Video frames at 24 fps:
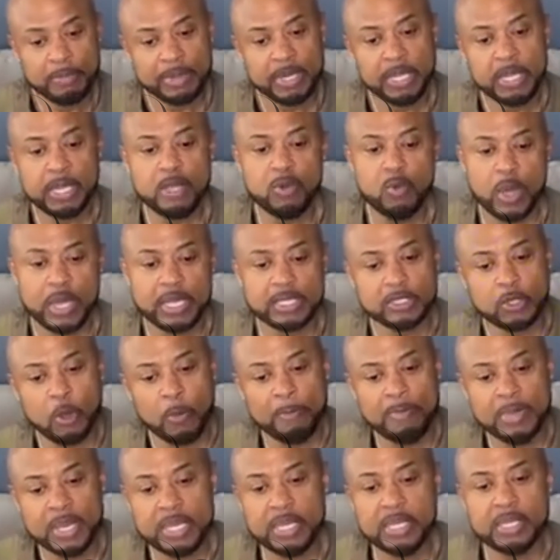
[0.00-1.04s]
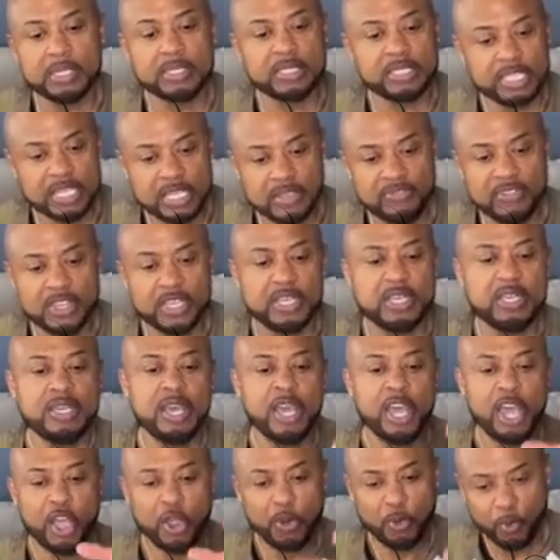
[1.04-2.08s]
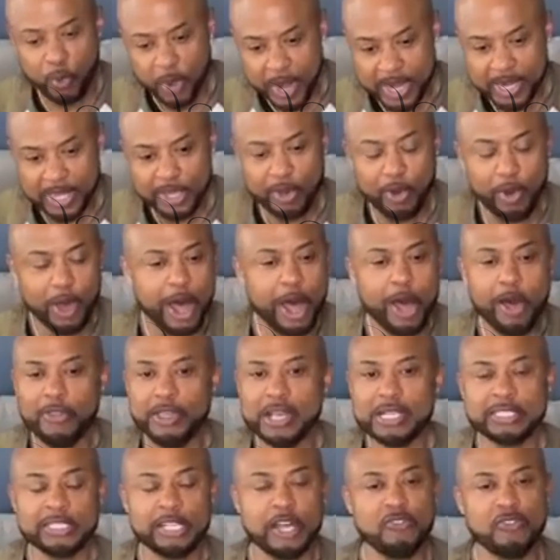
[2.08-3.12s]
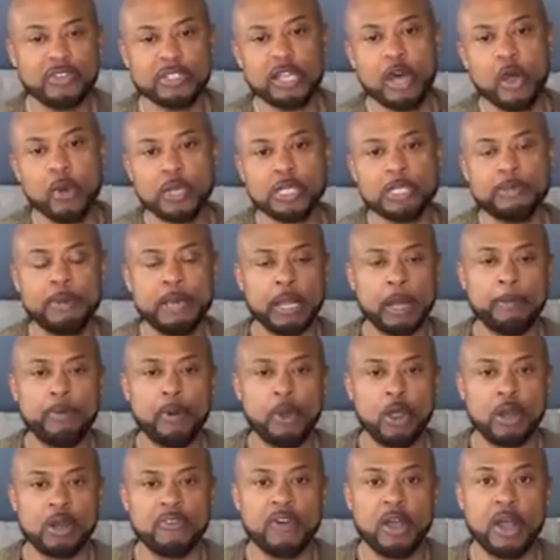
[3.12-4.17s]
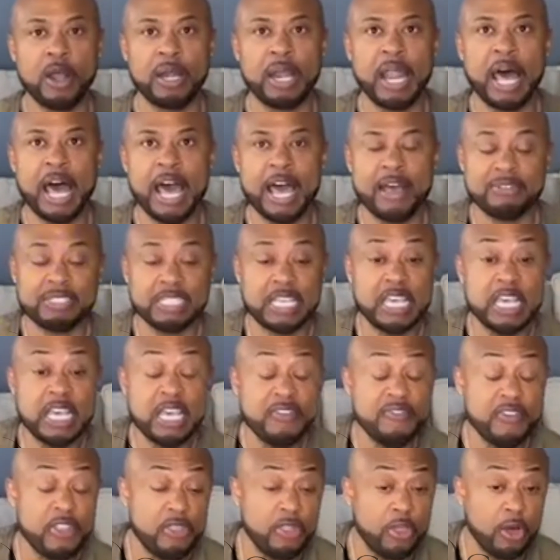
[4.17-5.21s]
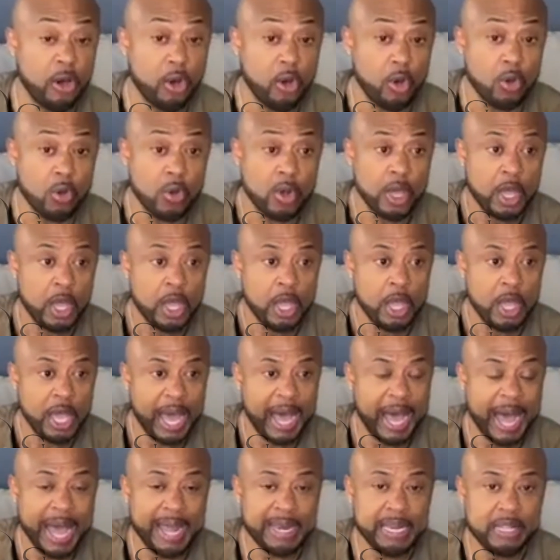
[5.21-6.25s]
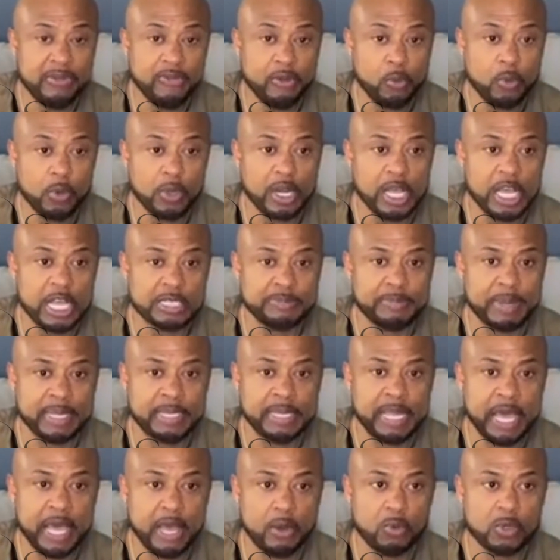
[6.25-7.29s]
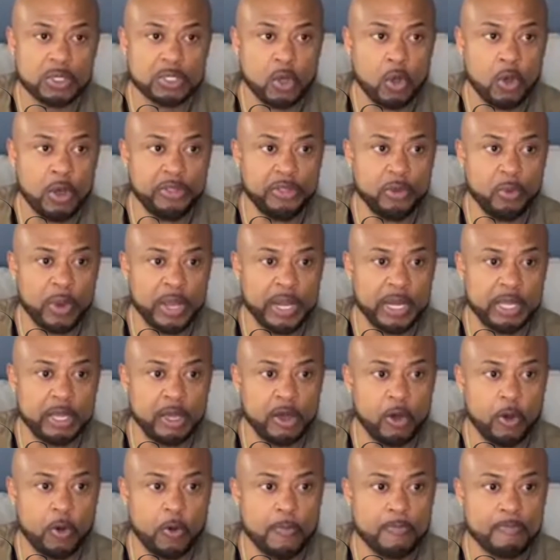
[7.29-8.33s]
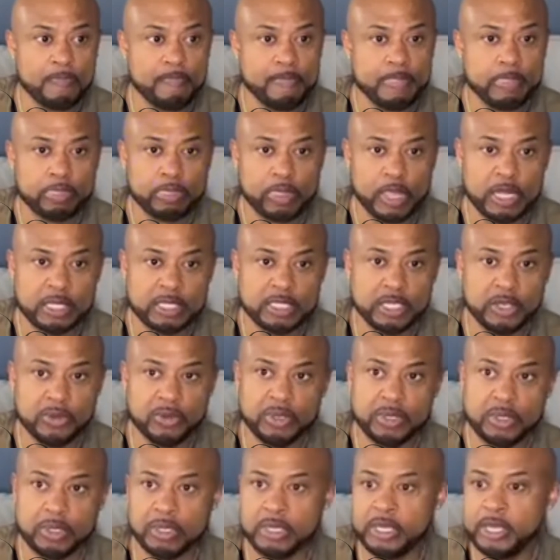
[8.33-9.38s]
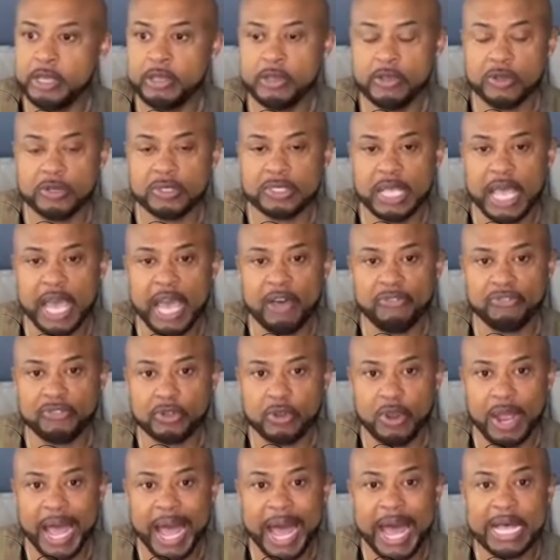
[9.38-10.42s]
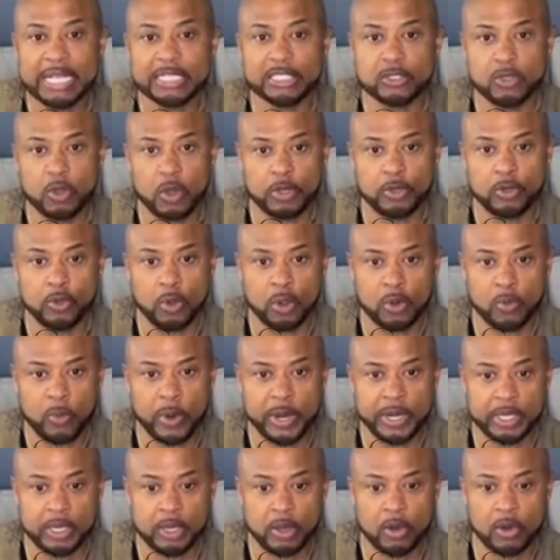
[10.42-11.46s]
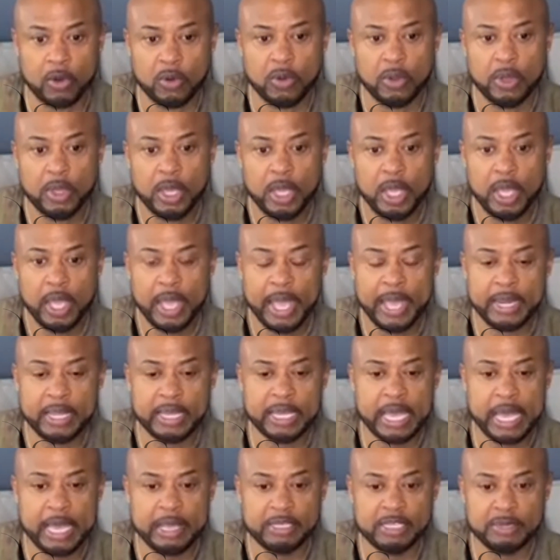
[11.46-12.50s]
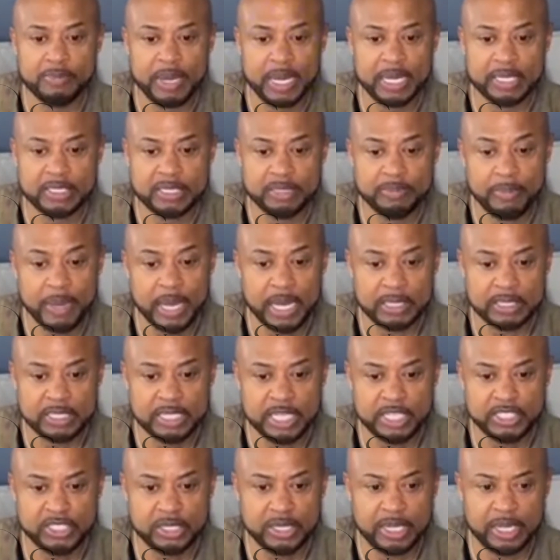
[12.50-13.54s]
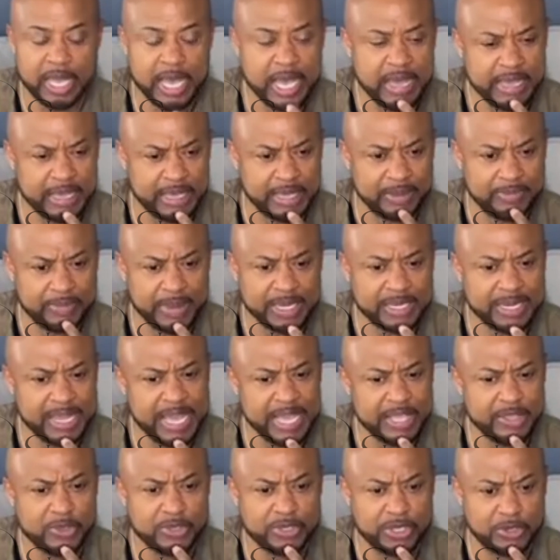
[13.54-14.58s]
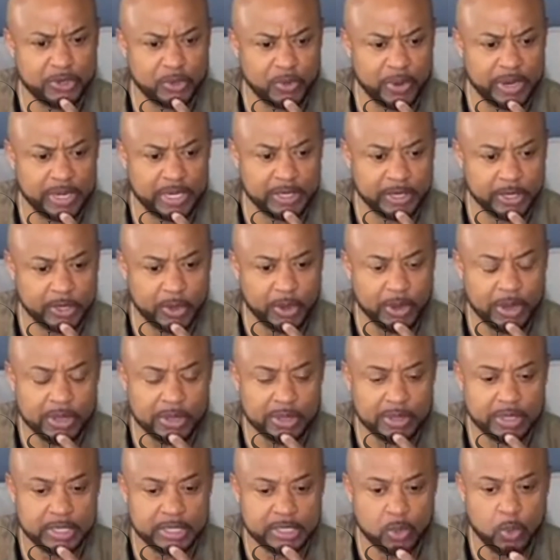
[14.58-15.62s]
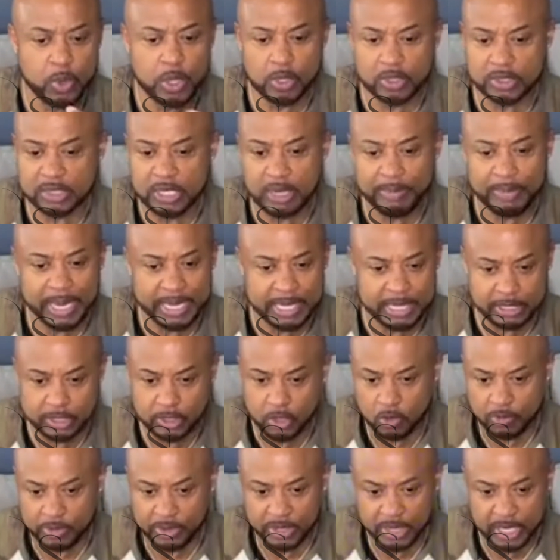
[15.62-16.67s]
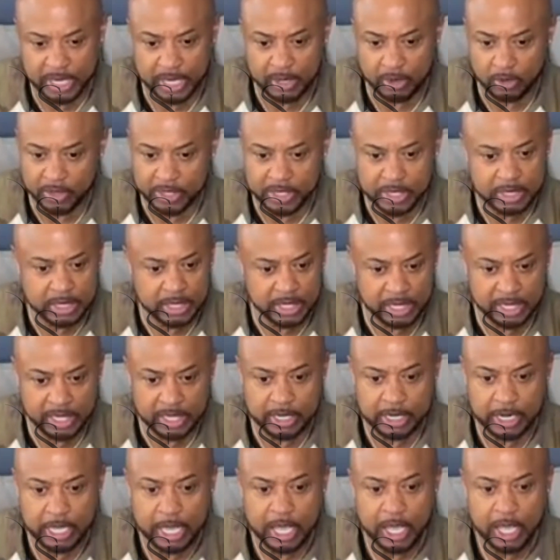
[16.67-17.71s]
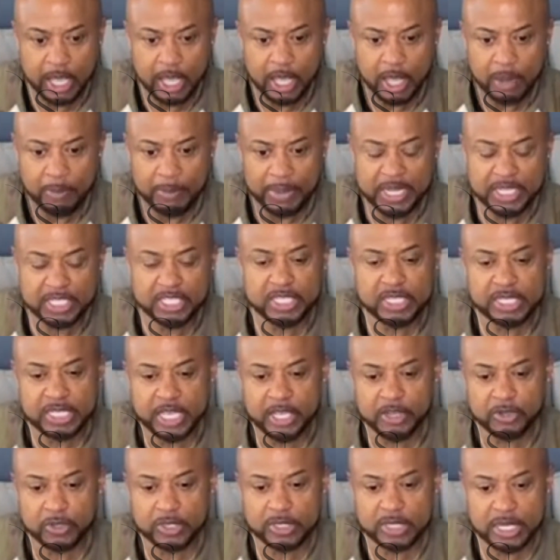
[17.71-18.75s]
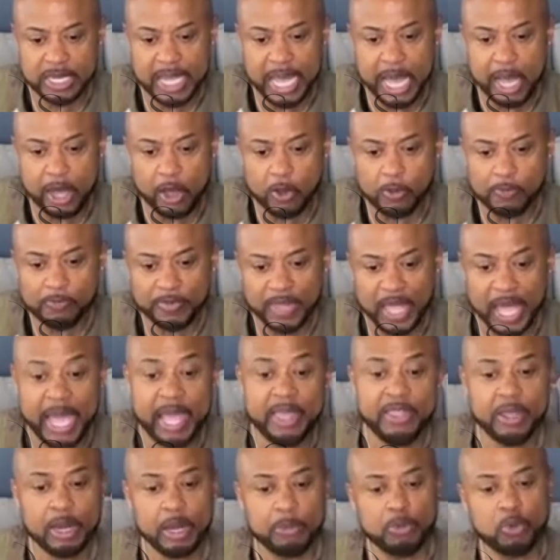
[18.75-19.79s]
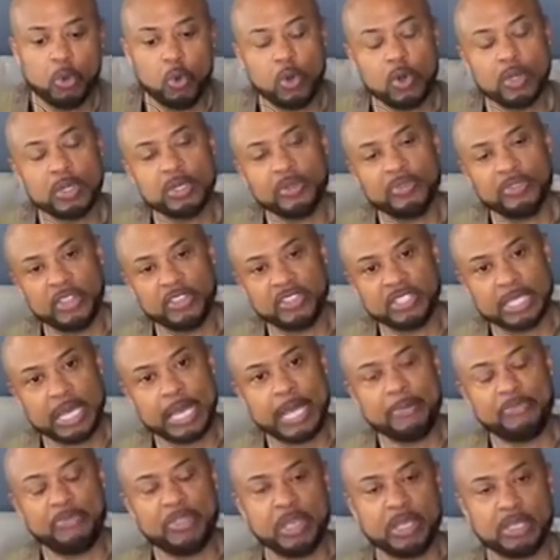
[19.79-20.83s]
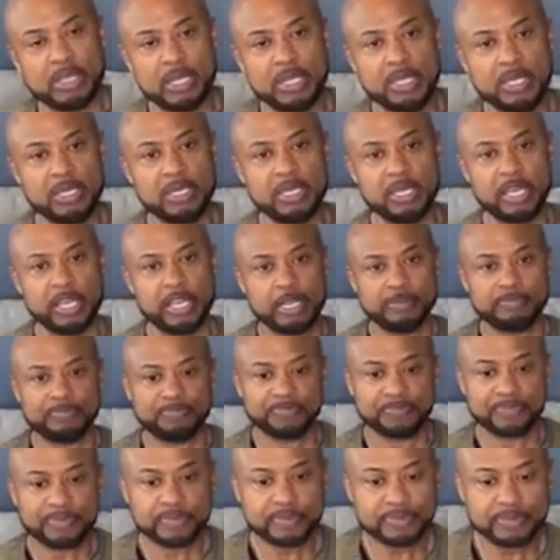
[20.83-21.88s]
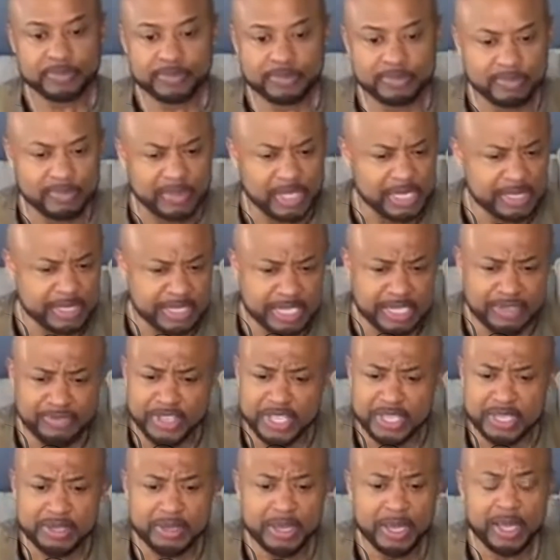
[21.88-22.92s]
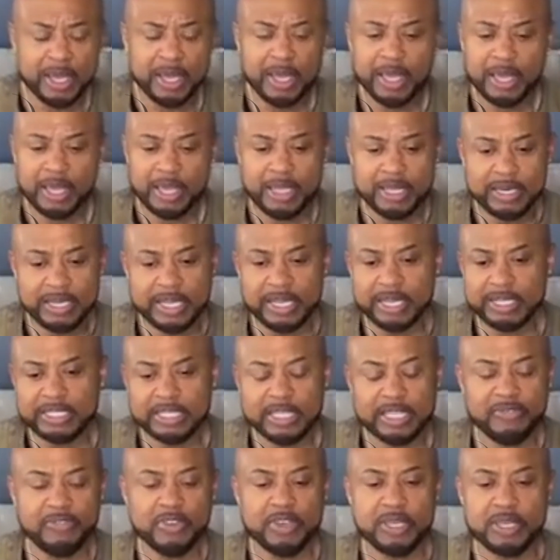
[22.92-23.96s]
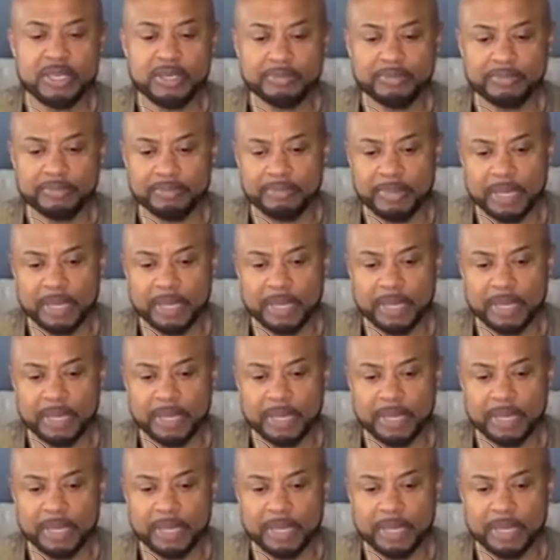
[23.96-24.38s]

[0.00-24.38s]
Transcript: But anyway, so media, TV, radio, all this stuff has always been a part of our lives, even though I didn't even realize my dad was on the radio until years after I started doing radio, and it came to my attention that, hey, my dad used to do radio as well. Somebody told me that, or he did. But it's just interesting how I ended up doing the same thing that he did. TV, he did TV.